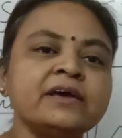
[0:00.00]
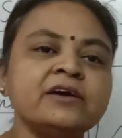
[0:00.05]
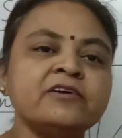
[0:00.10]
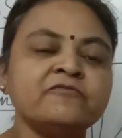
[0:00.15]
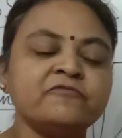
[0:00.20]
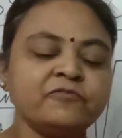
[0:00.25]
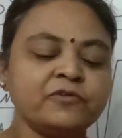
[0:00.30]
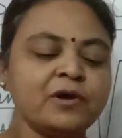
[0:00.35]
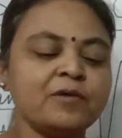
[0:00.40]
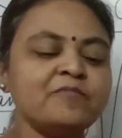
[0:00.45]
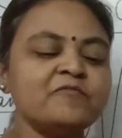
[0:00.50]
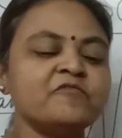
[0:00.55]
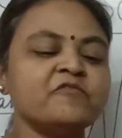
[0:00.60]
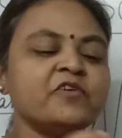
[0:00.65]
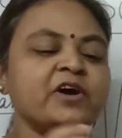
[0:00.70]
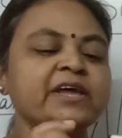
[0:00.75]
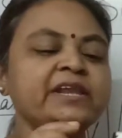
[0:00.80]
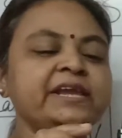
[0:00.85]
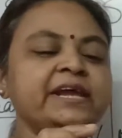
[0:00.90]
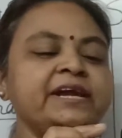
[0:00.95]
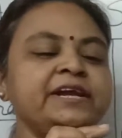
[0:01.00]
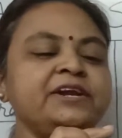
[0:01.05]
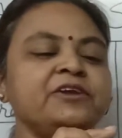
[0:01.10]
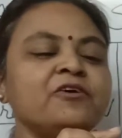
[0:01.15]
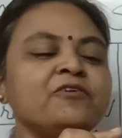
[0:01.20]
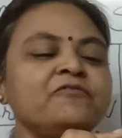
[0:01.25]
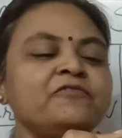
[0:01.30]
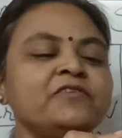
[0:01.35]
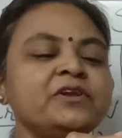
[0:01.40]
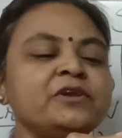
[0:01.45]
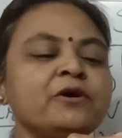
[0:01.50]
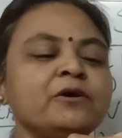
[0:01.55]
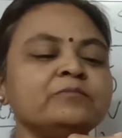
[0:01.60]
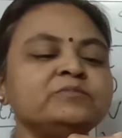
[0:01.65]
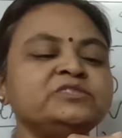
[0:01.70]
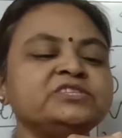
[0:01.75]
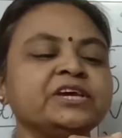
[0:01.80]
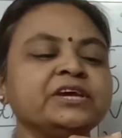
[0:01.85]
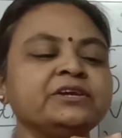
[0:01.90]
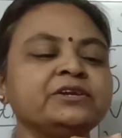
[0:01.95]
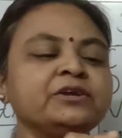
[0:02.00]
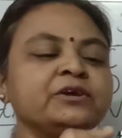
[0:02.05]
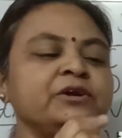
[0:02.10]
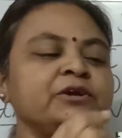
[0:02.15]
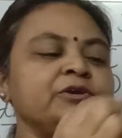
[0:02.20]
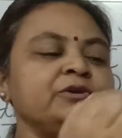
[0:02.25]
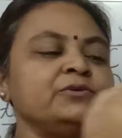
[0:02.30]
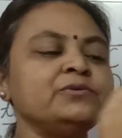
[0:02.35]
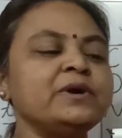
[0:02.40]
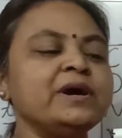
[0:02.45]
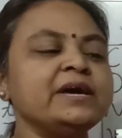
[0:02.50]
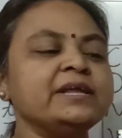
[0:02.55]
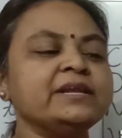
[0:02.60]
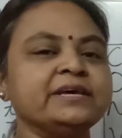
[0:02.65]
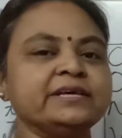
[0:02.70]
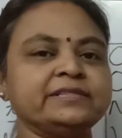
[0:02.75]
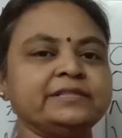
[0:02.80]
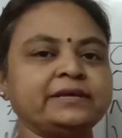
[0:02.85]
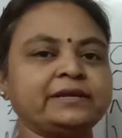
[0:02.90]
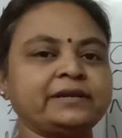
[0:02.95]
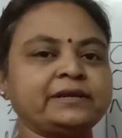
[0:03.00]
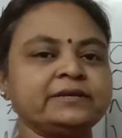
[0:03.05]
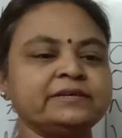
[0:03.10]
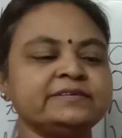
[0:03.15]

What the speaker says: from one end of an object to another.